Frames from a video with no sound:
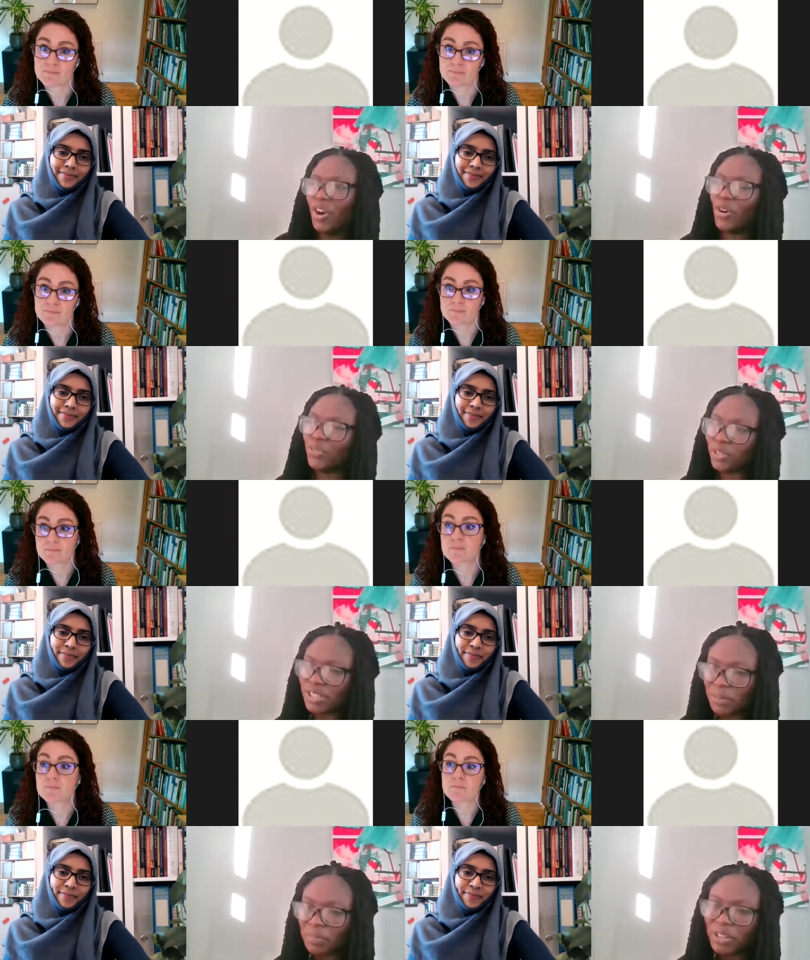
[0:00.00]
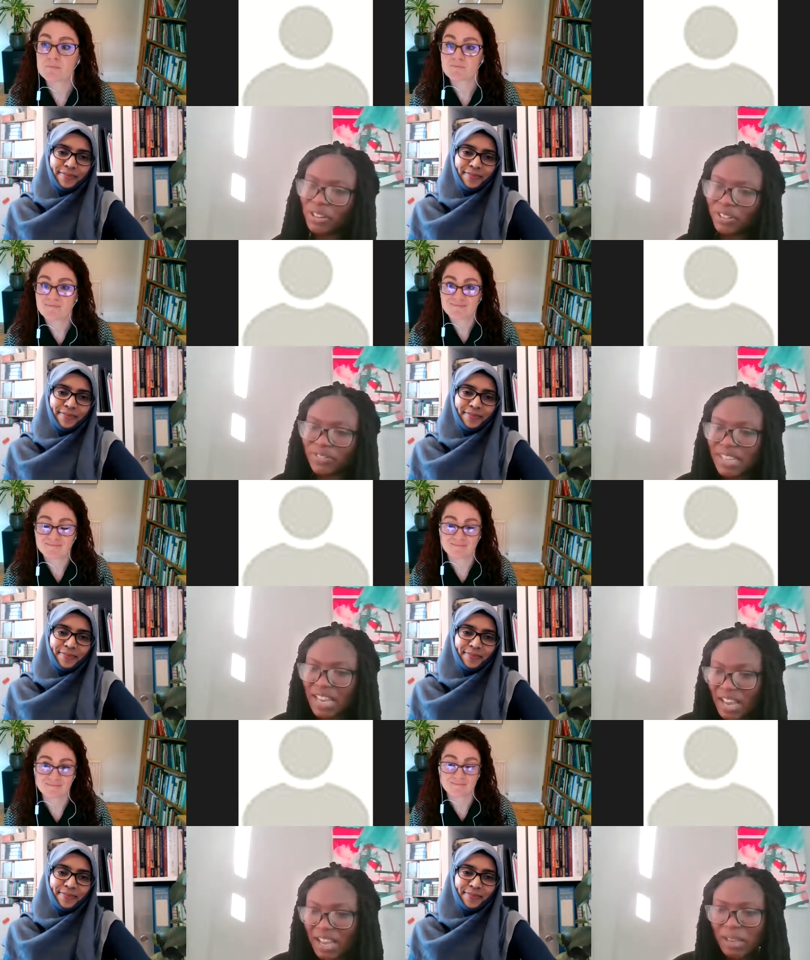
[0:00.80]
Speaker 1: over some period of
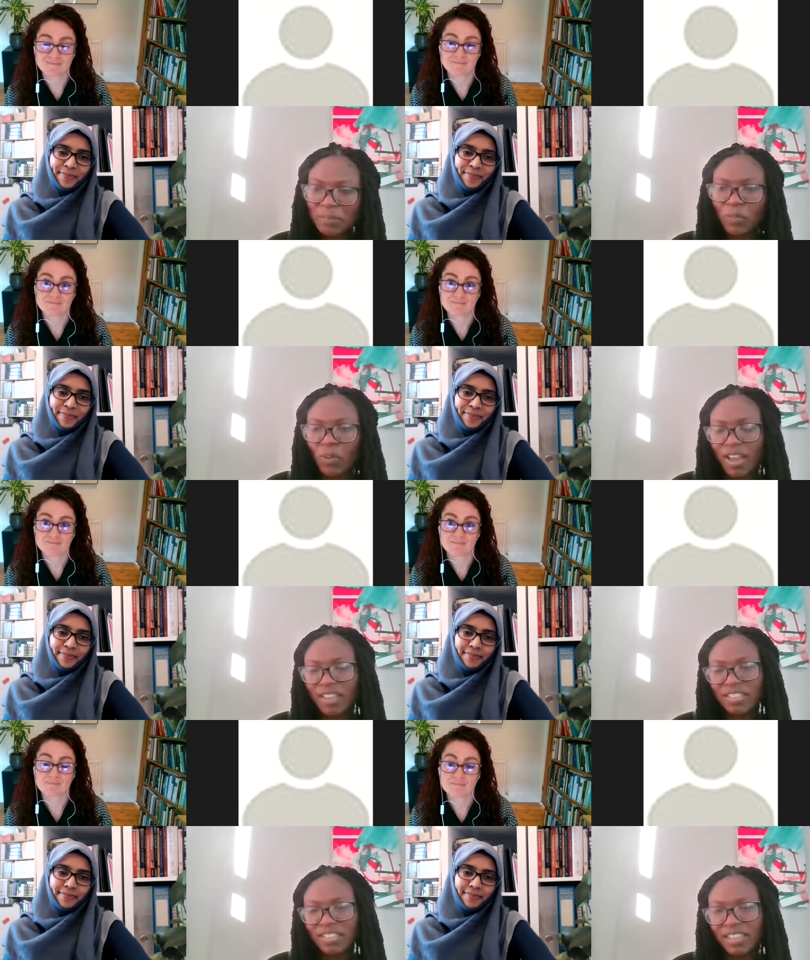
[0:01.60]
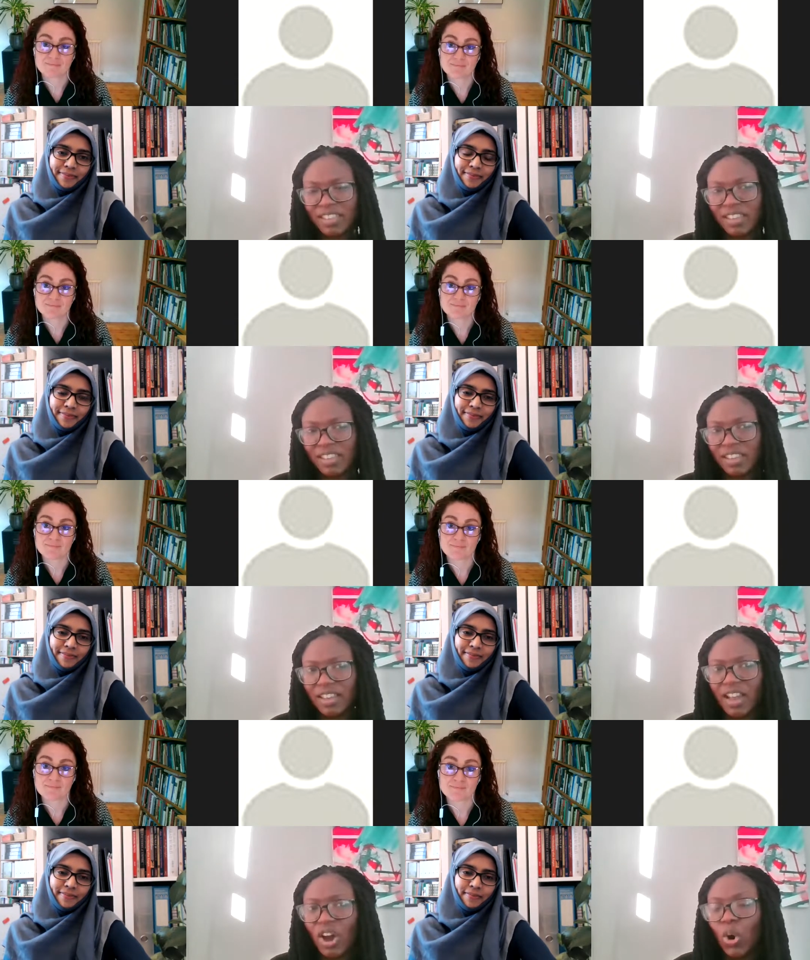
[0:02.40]
time when
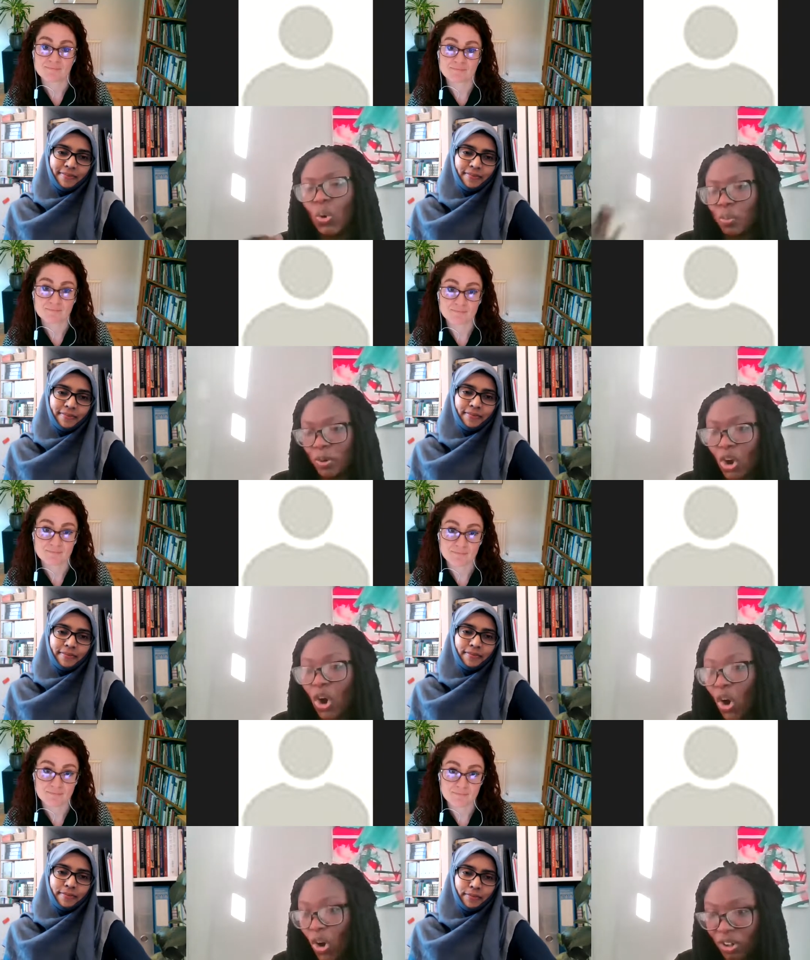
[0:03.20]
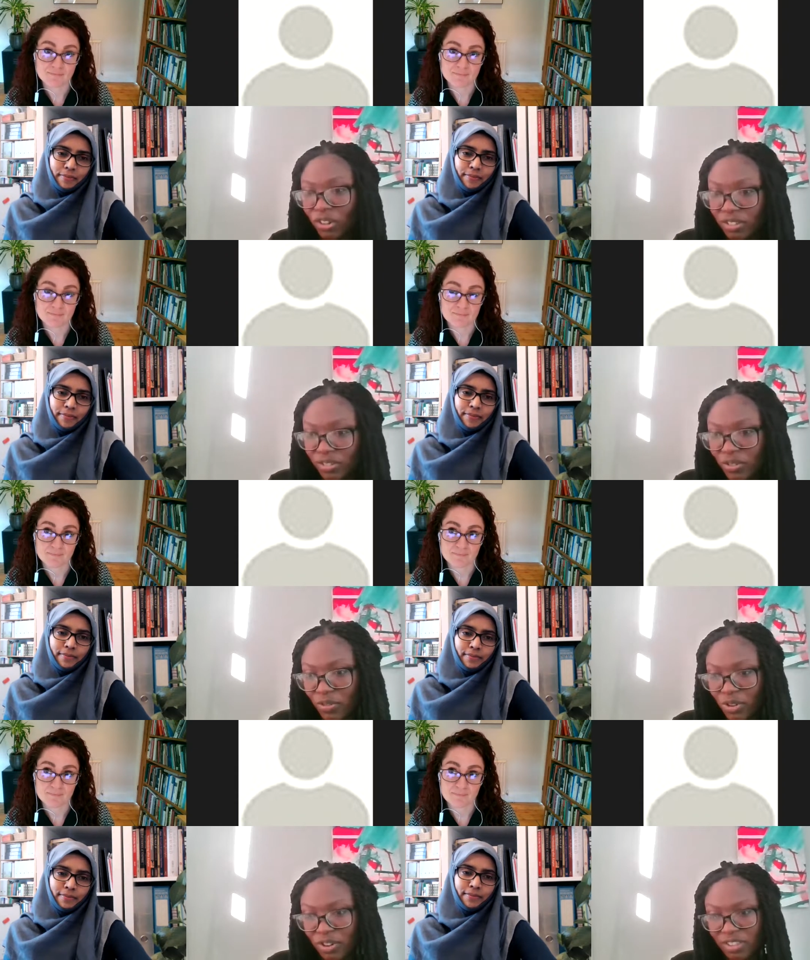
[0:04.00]
the open call
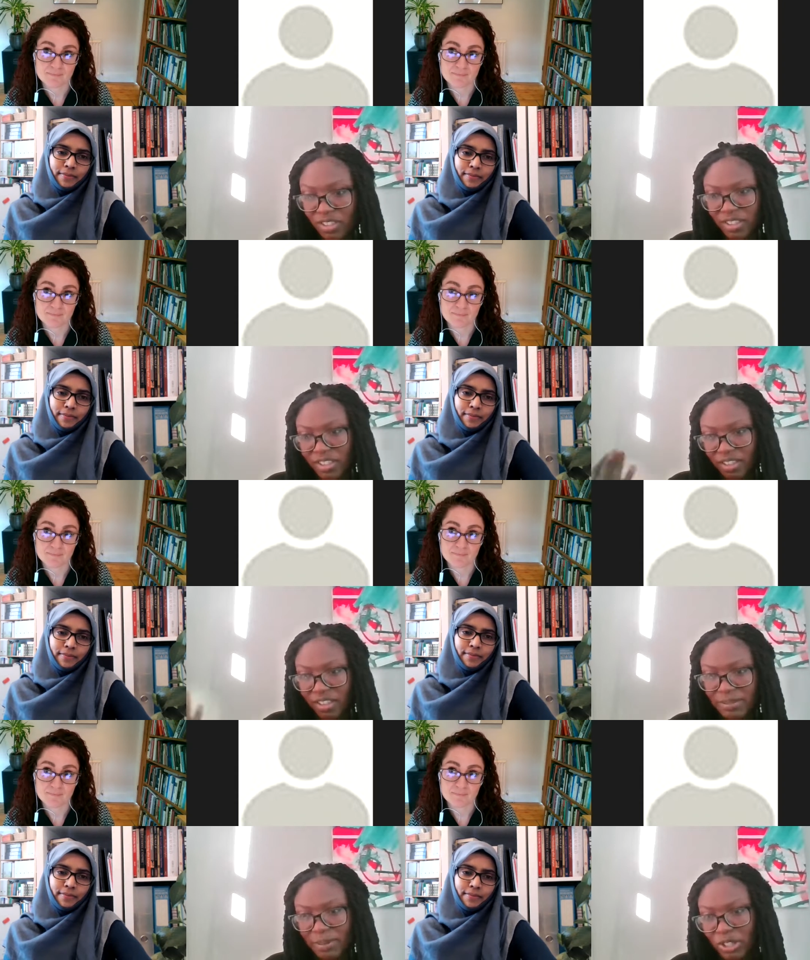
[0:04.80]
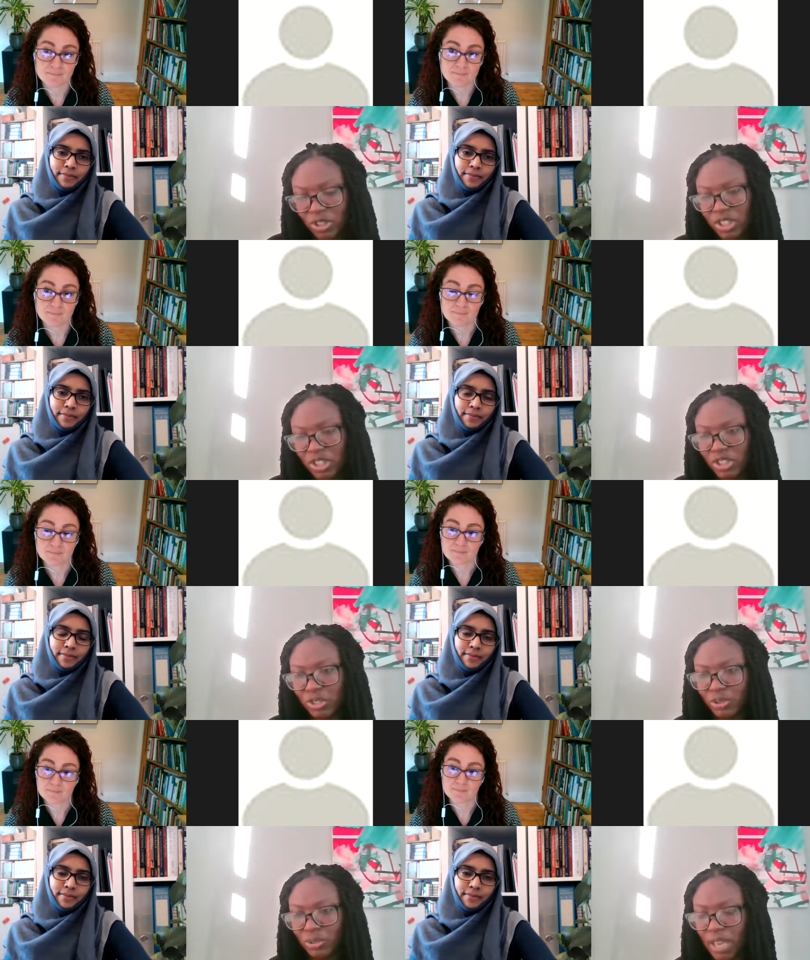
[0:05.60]
for the special
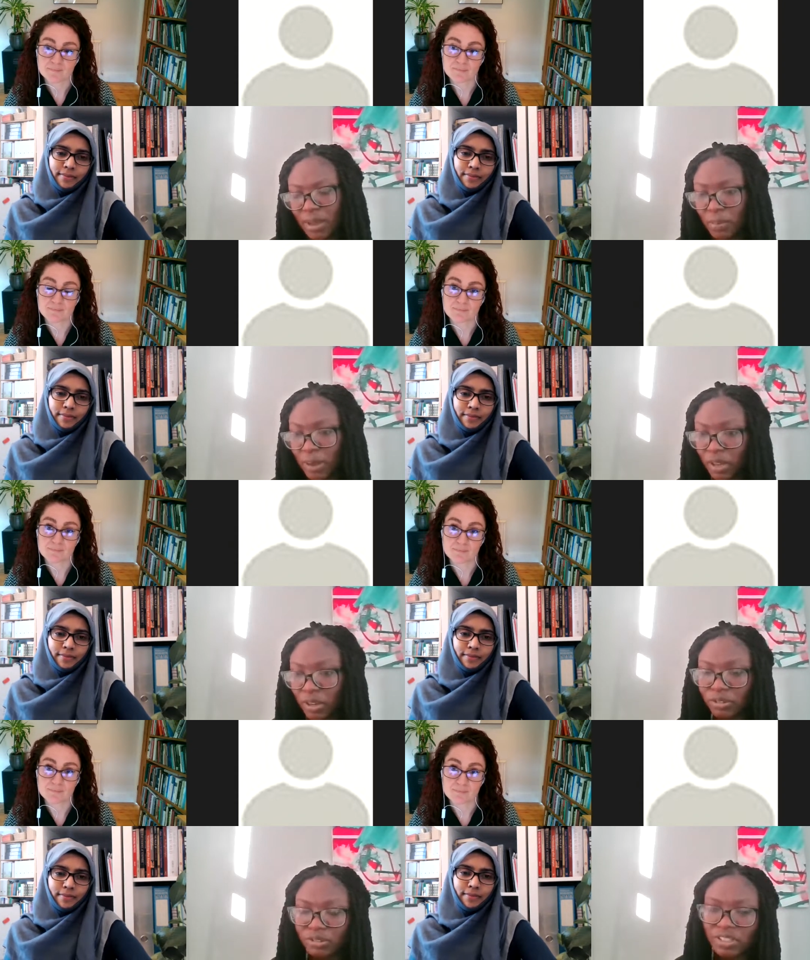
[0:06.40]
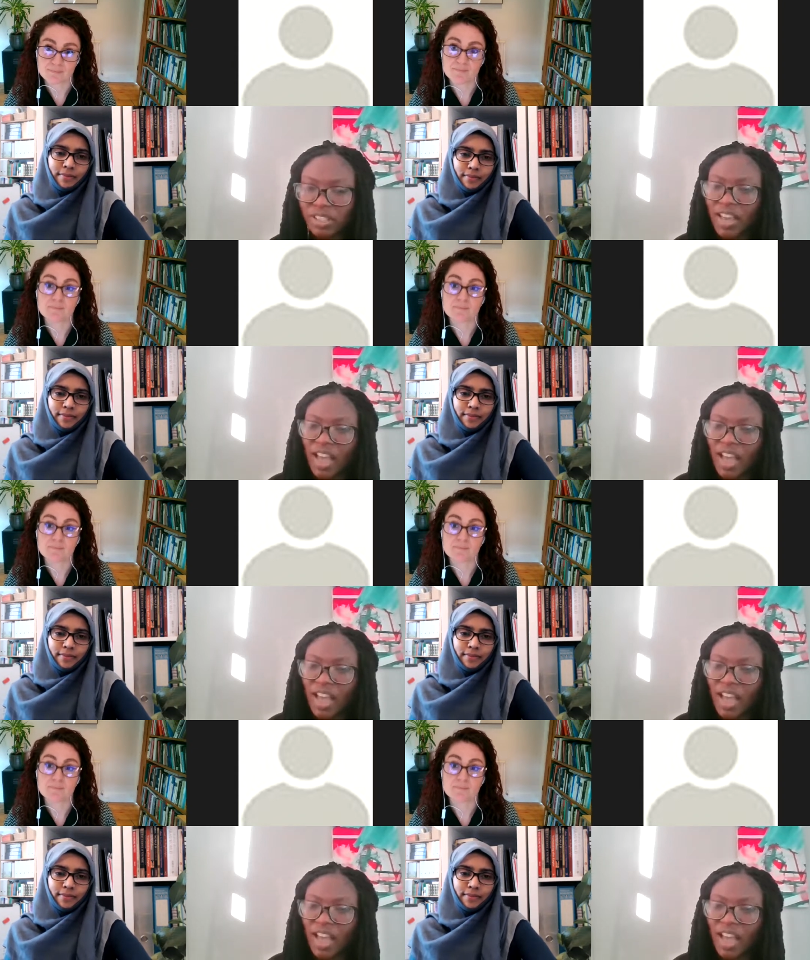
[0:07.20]
issue came about.